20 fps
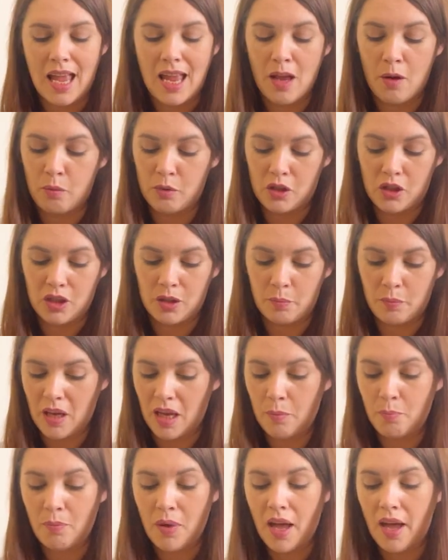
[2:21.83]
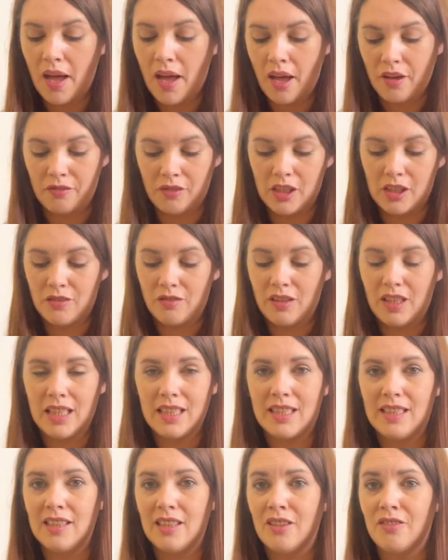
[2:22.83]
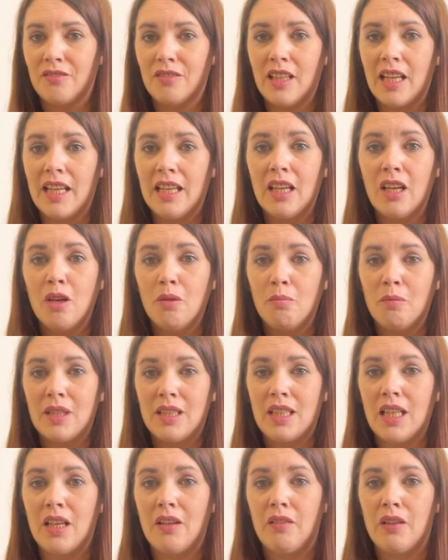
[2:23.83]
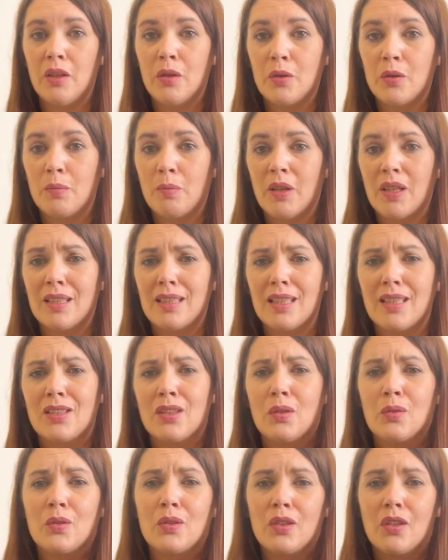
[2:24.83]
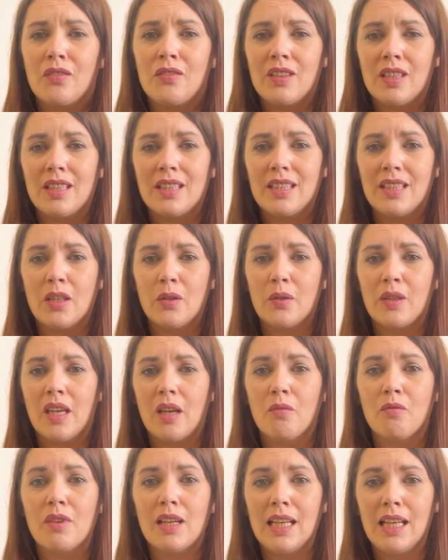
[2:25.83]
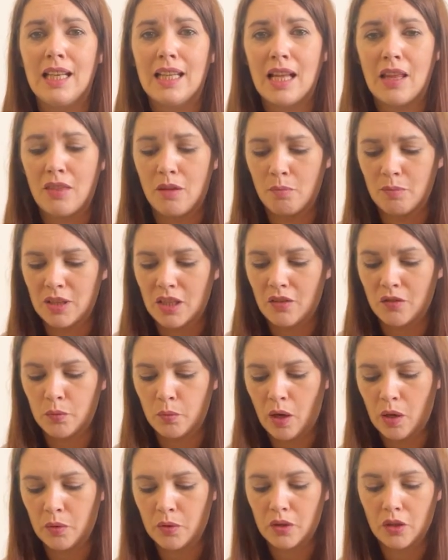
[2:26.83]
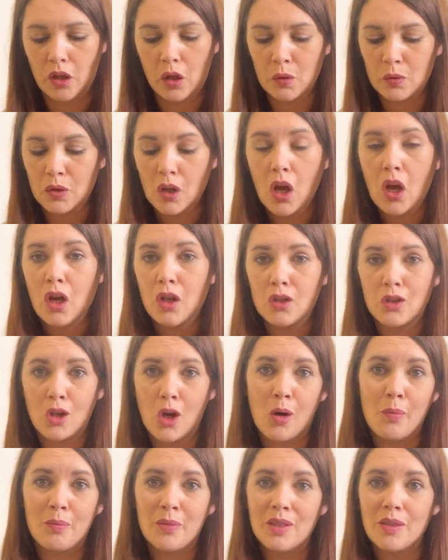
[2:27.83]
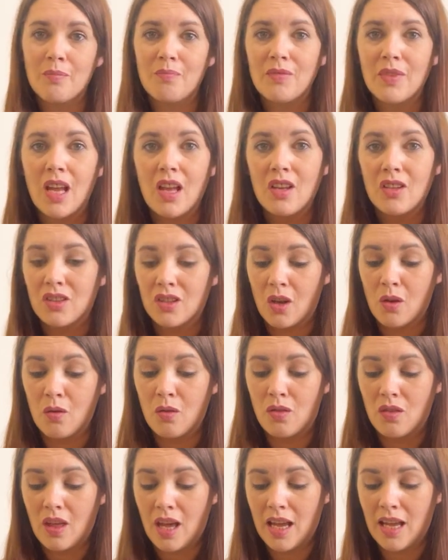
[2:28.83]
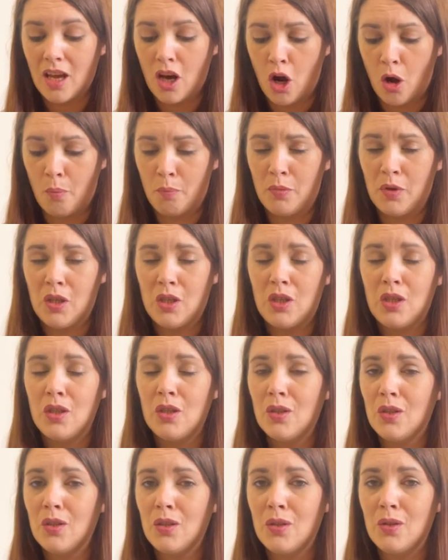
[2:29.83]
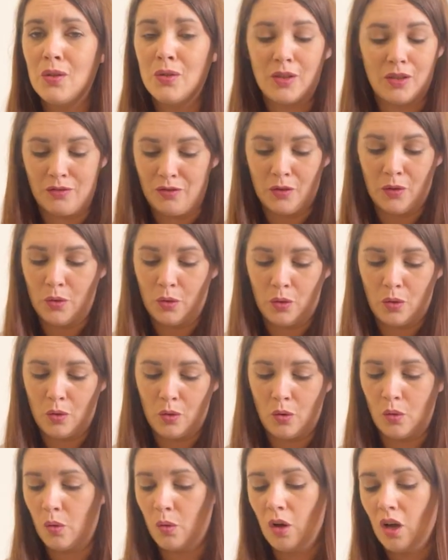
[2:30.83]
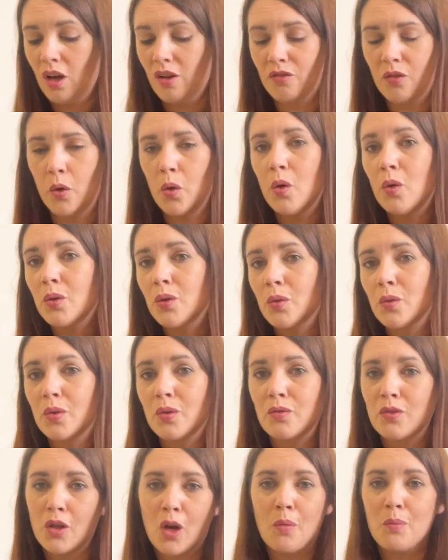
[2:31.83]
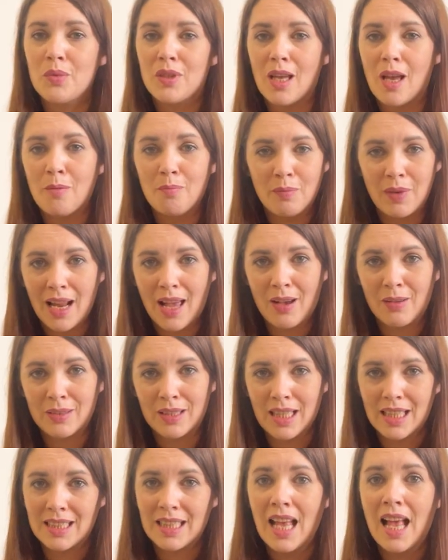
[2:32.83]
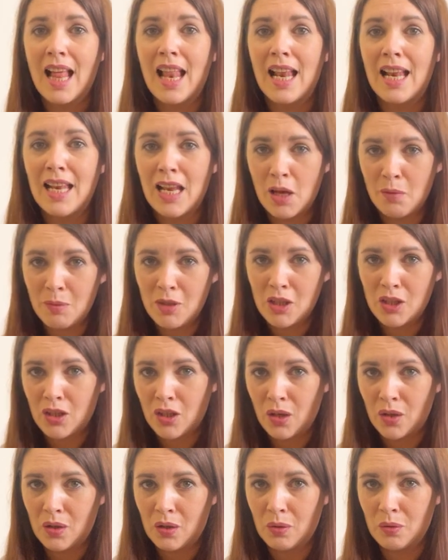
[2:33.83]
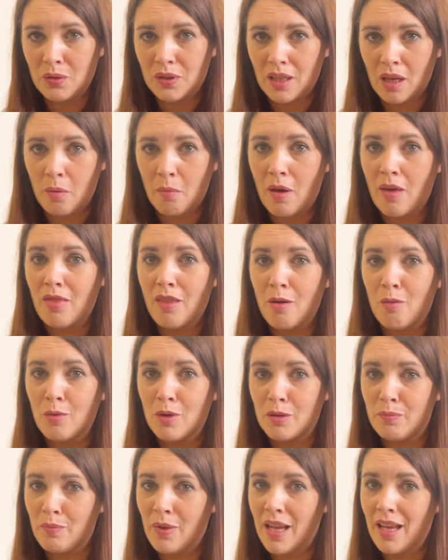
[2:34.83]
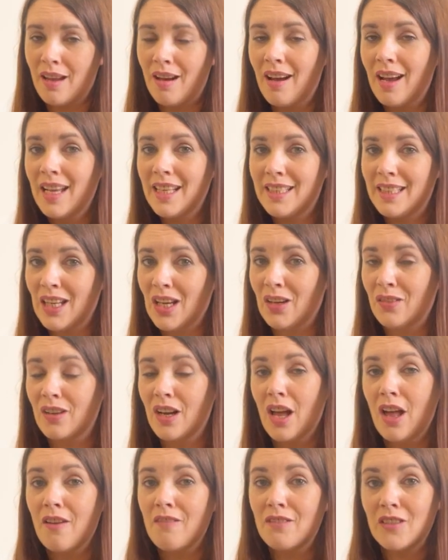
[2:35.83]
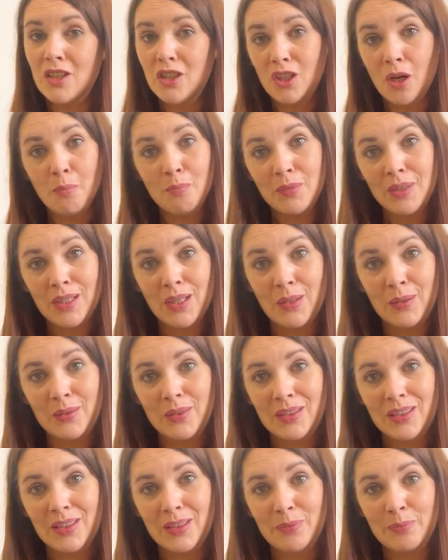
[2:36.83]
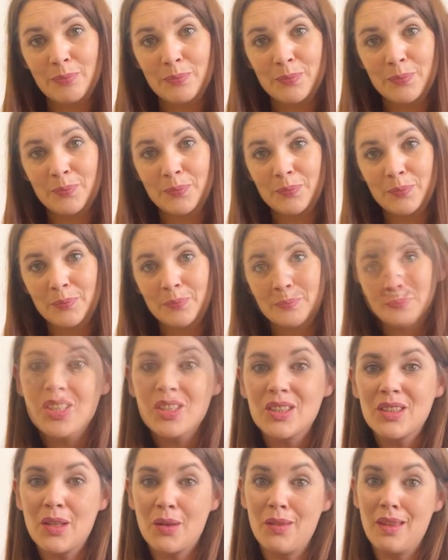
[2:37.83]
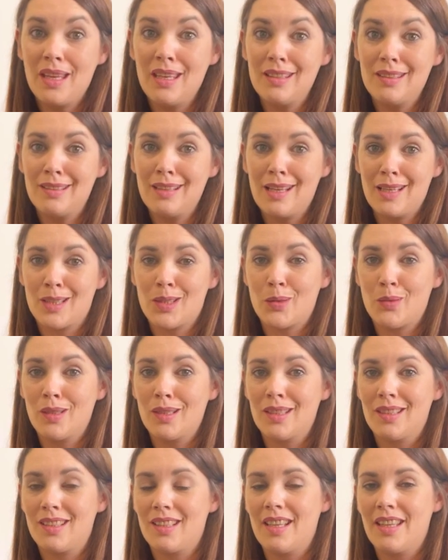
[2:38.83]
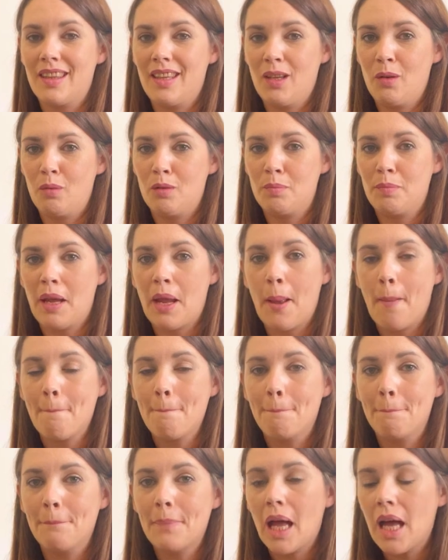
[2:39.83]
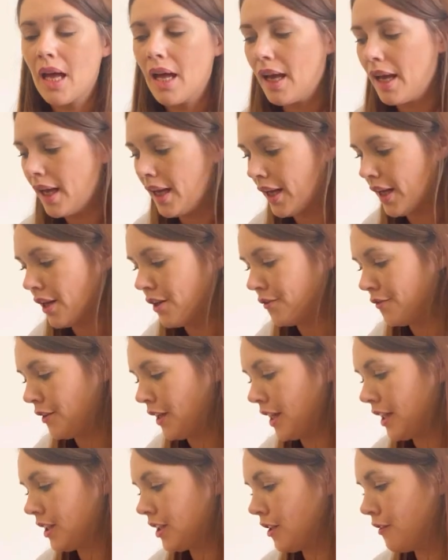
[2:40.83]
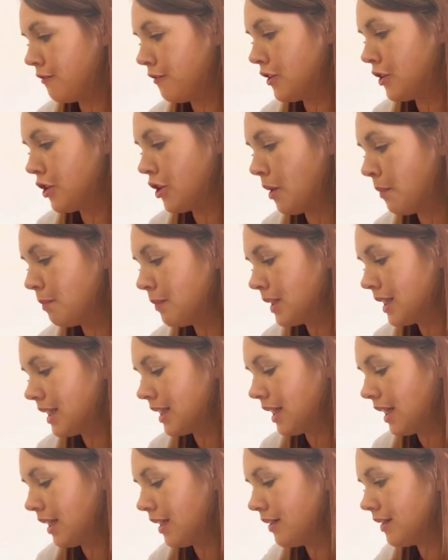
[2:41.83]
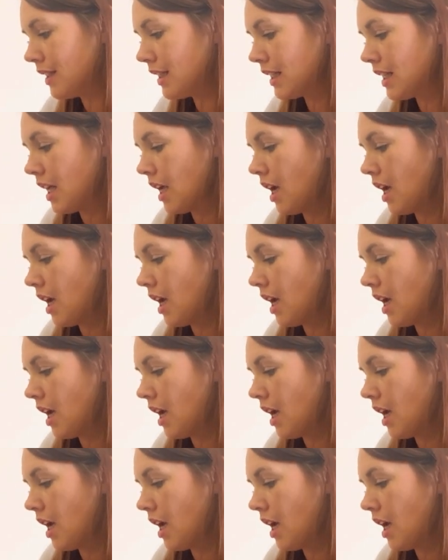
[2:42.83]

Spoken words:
It would just be perfect for these lovely materials because they're so soft and silky and really lend themselves well to those tops. So they are beautiful for all sorts of tops and blouses. Let me show you some that would be ideal for jumpsuits. So these next ones I think would be perfect for jumpsuits.